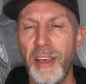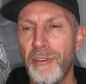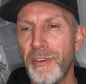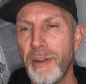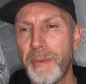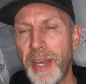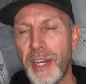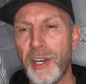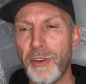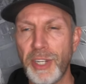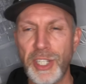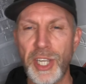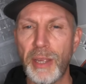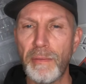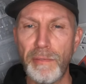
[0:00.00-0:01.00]
ran about
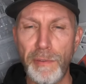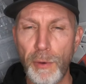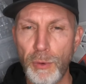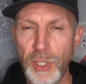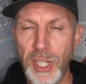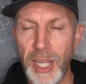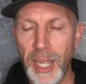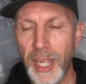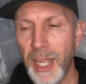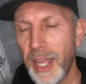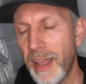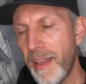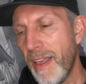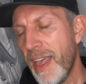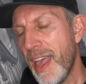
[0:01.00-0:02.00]
19:40,
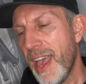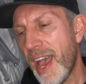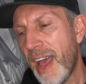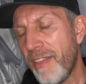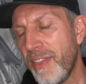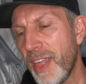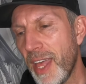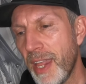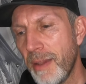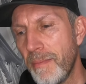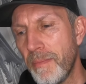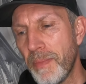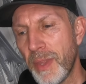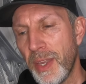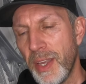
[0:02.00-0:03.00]
and
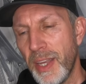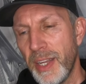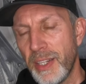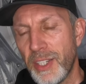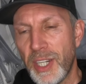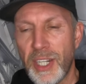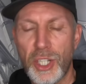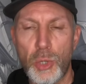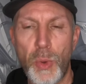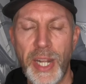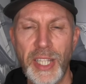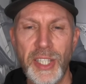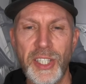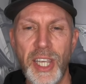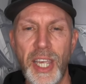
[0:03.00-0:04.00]
then did a
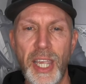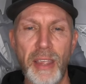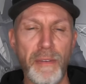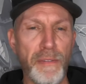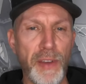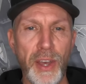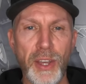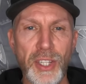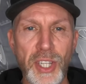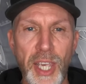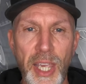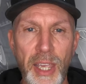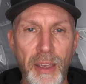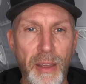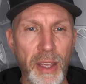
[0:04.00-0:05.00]

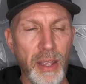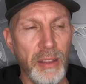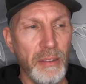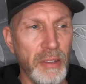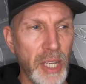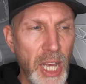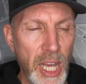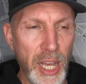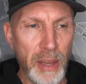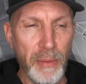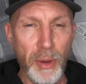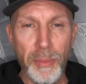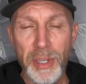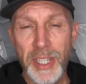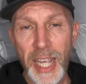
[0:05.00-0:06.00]
20:30
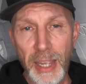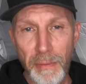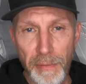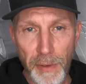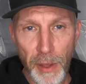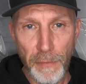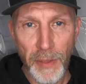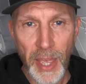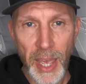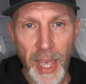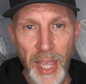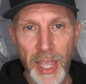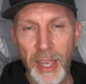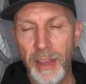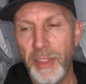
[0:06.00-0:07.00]
on my second
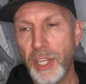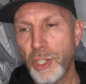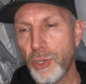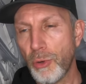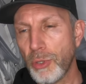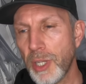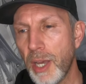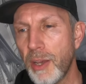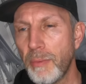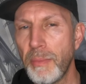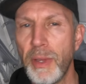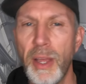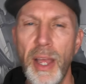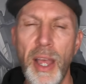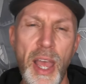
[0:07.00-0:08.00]
5k, and then jogged home.
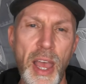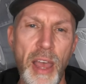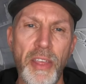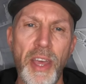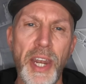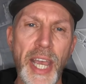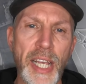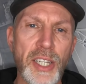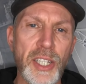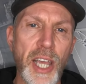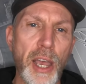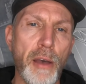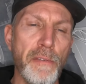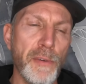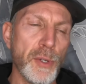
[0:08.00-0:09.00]
And the next day
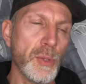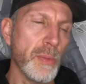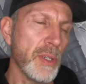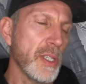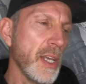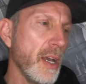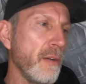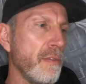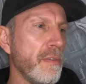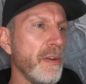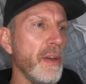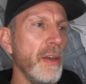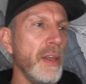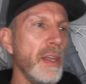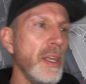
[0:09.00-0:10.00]
I thought to myself,
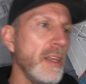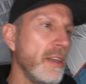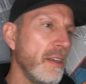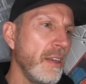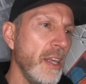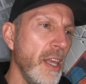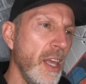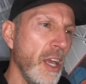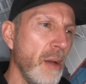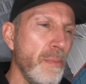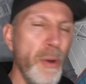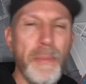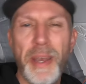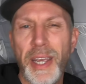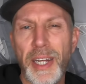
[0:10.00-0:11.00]
I
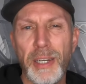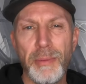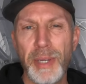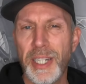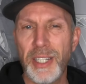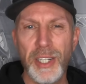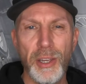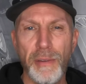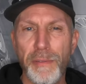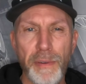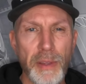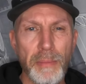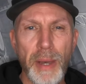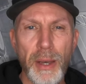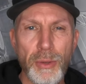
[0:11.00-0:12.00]
probably ain't going to be able to do 3
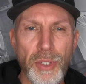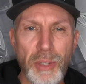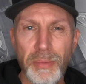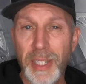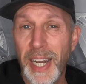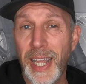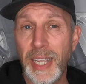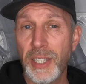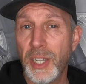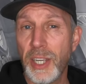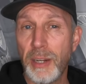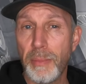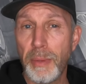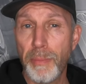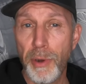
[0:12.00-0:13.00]
miles because my legs are
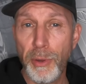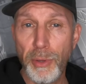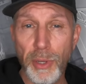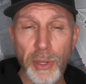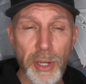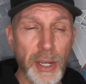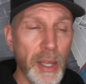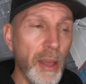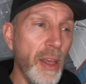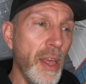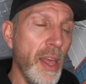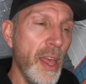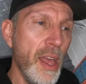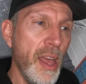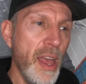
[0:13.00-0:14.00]
going to be broken.
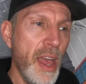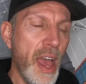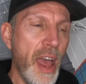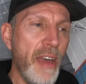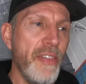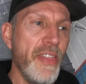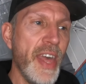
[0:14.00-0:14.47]
And